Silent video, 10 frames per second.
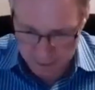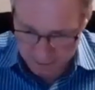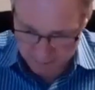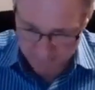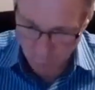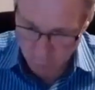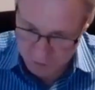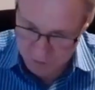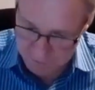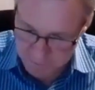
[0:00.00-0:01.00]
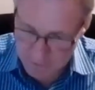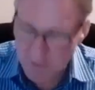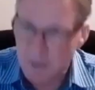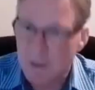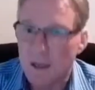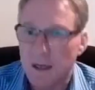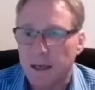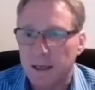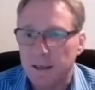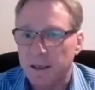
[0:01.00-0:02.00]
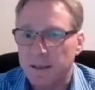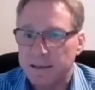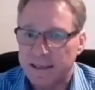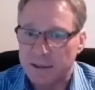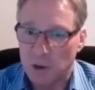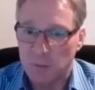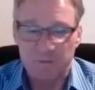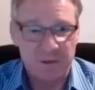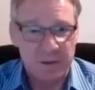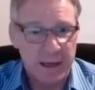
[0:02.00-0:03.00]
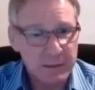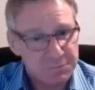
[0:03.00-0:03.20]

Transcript: in force, and that's our topic for today.